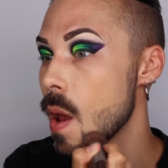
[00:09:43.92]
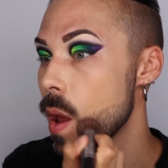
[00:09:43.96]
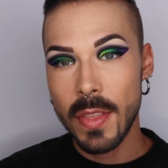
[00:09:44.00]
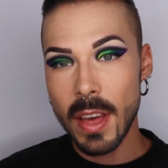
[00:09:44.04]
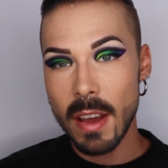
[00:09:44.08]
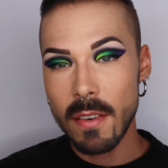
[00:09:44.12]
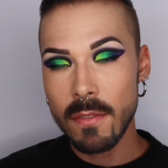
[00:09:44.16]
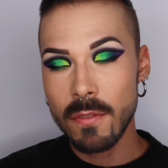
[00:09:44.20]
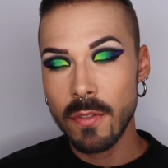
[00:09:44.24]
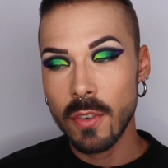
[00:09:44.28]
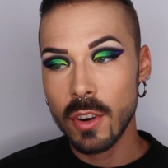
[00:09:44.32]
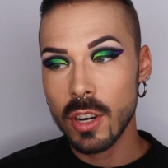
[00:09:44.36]

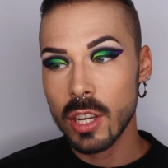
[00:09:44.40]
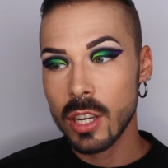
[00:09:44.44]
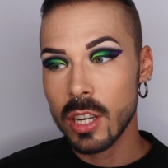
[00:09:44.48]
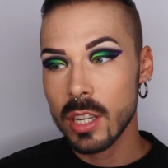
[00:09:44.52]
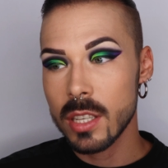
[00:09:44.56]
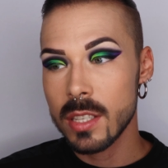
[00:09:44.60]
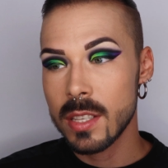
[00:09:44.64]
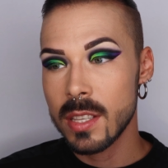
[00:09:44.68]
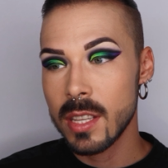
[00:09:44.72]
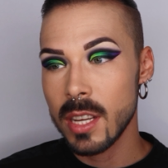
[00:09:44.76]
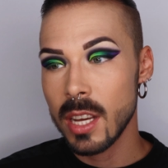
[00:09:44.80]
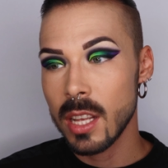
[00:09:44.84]
Then for the
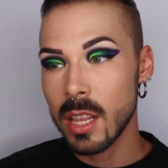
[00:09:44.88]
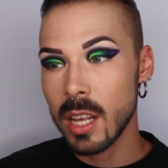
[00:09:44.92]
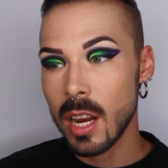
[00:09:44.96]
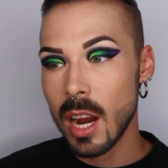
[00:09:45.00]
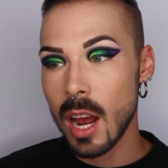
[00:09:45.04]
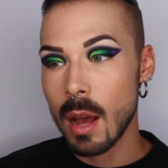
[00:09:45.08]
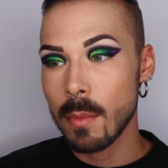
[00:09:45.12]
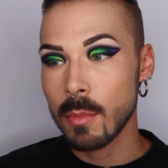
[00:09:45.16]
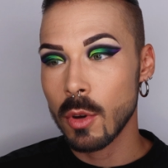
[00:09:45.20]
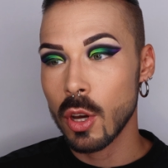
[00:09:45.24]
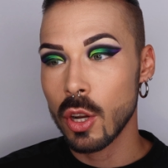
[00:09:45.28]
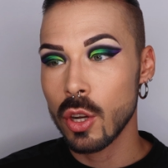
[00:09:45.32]
concealer,
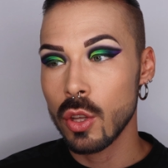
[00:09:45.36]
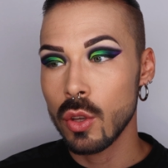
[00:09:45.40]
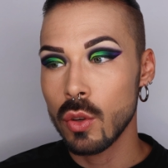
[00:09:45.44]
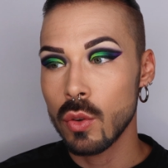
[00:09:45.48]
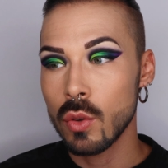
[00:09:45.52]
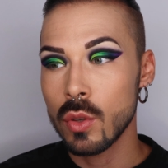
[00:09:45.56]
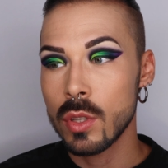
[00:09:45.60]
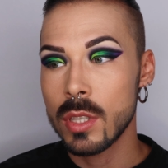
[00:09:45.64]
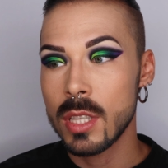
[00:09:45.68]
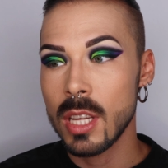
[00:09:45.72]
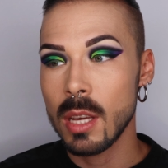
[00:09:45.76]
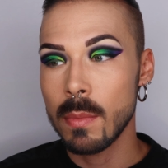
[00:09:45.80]
I'm gonna
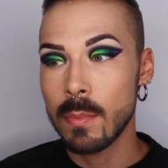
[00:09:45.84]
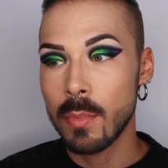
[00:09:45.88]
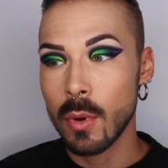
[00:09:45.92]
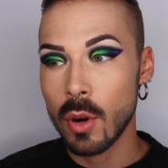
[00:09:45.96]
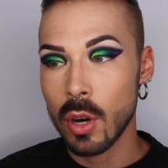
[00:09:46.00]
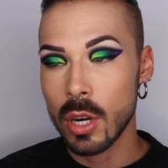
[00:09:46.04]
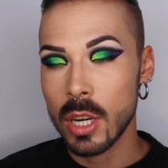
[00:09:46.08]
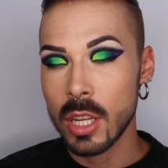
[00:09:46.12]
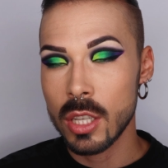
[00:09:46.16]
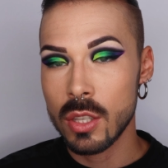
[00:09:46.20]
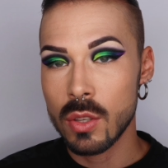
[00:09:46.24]
use the Born